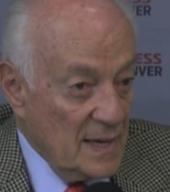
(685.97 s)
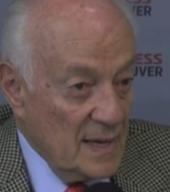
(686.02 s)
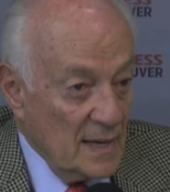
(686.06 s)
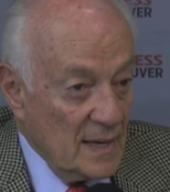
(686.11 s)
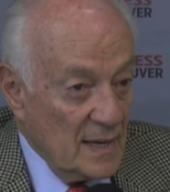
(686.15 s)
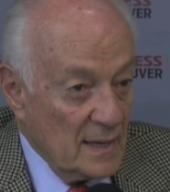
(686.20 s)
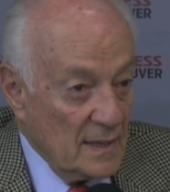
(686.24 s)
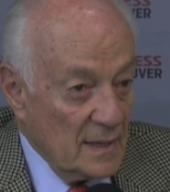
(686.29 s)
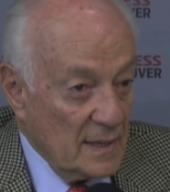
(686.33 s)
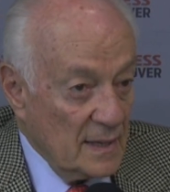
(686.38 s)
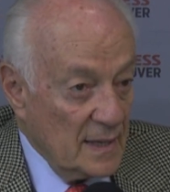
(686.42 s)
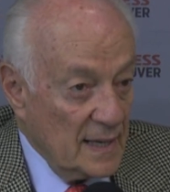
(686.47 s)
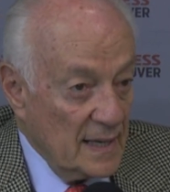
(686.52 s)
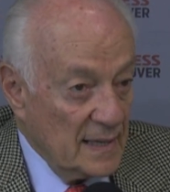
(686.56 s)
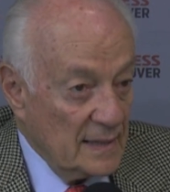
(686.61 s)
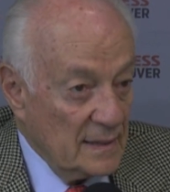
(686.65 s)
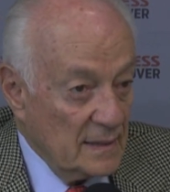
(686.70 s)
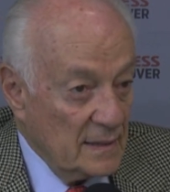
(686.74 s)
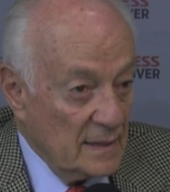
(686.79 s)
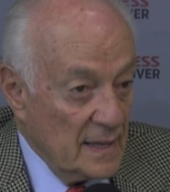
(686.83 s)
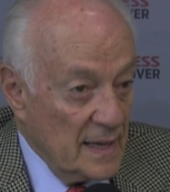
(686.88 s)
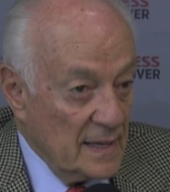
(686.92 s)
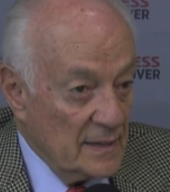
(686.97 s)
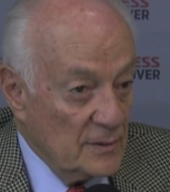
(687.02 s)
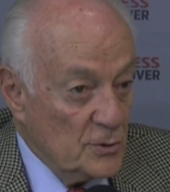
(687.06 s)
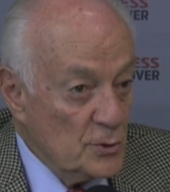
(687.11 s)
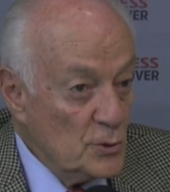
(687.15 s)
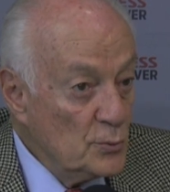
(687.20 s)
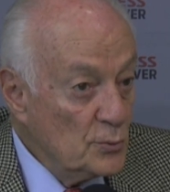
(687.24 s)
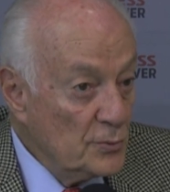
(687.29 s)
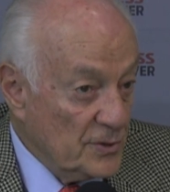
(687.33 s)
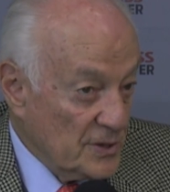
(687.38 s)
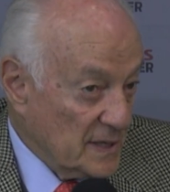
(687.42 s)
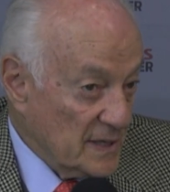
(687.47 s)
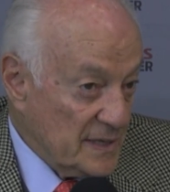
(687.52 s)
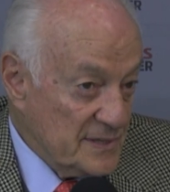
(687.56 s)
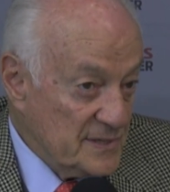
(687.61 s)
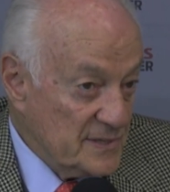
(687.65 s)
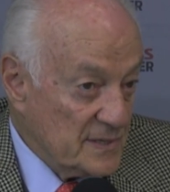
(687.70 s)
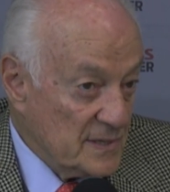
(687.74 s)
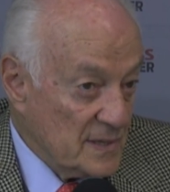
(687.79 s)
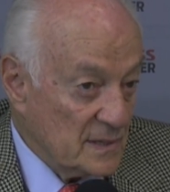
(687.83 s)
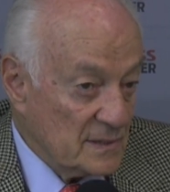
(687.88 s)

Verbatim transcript: and new things.